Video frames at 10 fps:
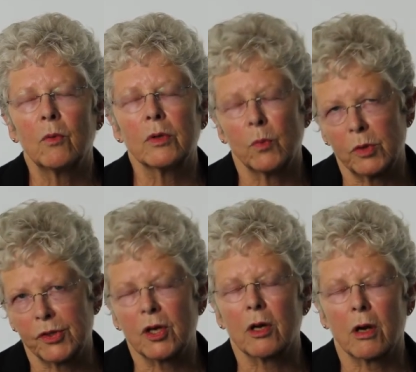We'll, we'll
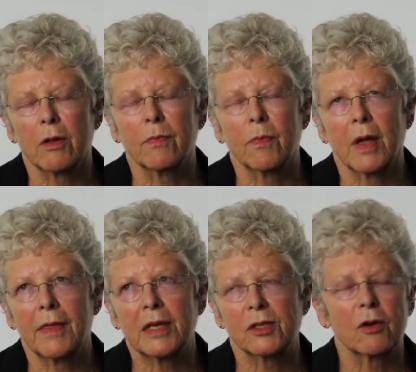start our, I
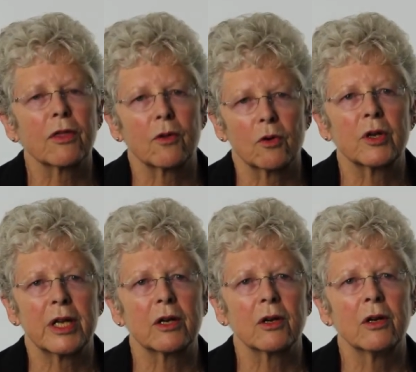think it's our third
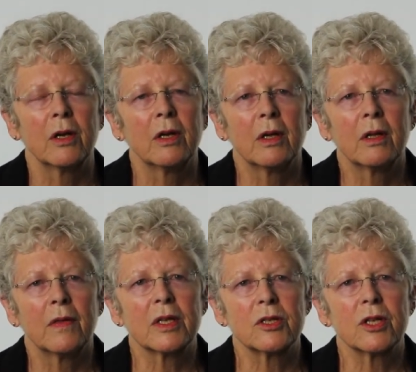year
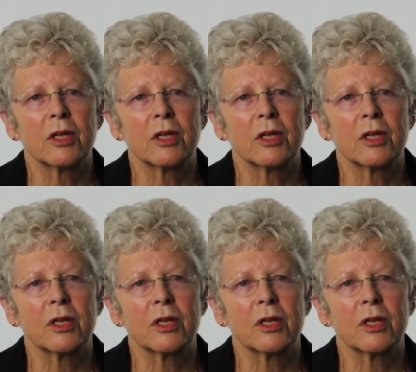this